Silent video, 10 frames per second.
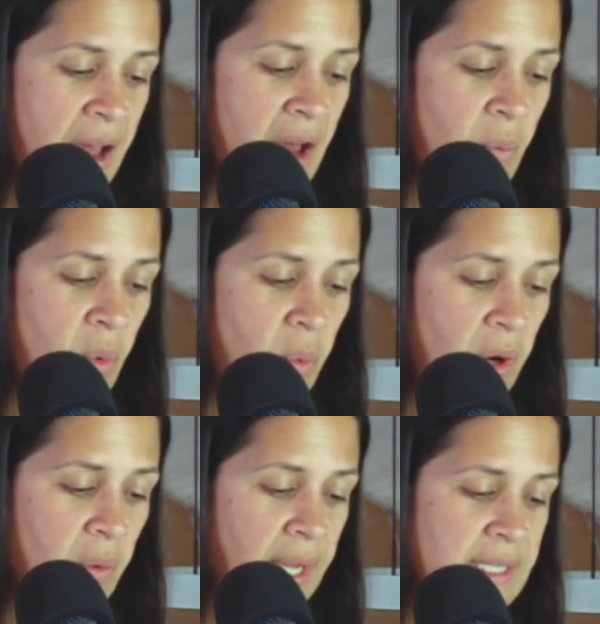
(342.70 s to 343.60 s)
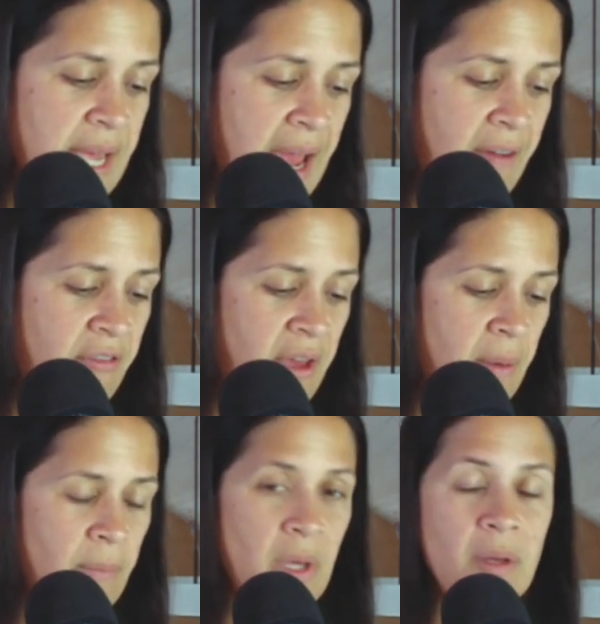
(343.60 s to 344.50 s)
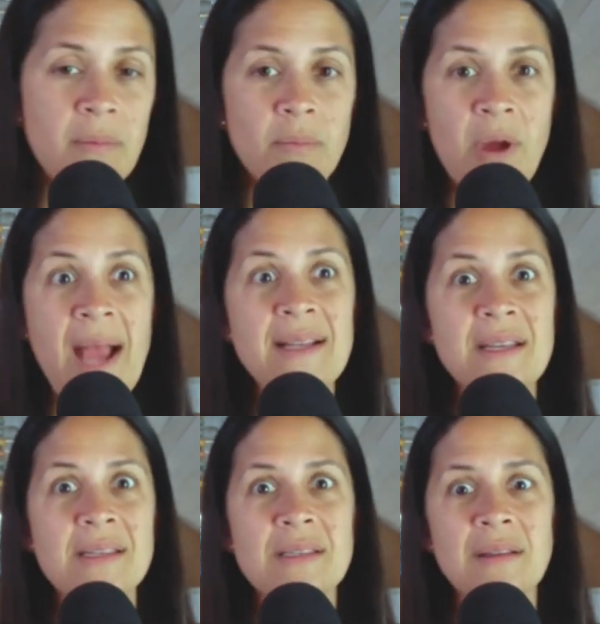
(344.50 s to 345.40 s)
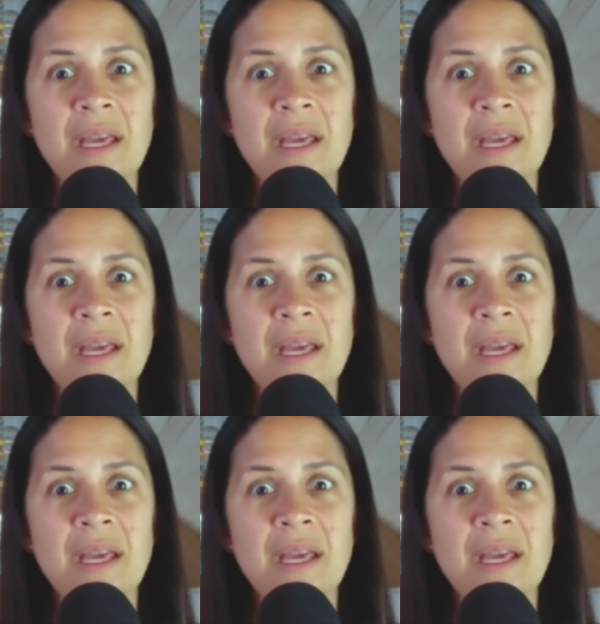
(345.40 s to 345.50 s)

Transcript: um, we're going to have them practice,